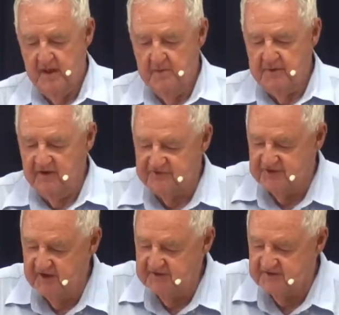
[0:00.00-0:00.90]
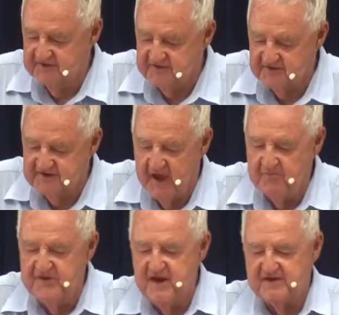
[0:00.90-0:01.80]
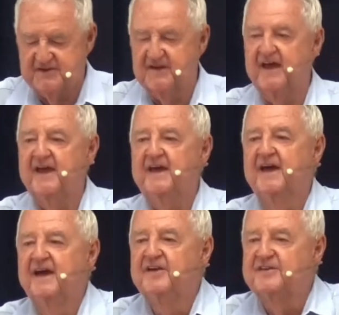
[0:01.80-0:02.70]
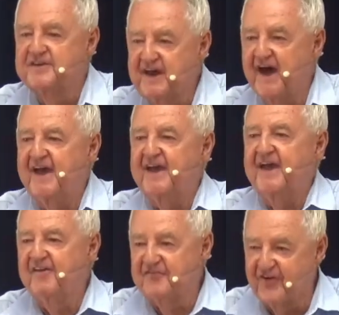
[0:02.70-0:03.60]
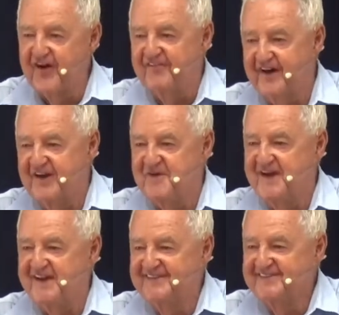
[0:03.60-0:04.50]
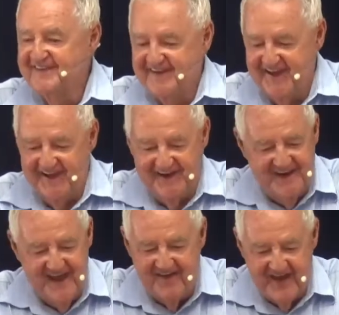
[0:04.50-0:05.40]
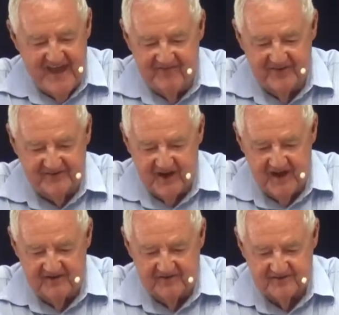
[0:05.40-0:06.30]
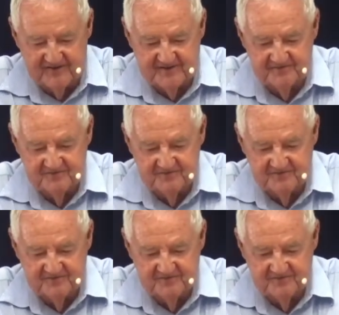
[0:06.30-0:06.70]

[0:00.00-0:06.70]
Because Jesus is the same yesterday, today, and forever. Amen? He never ever changes.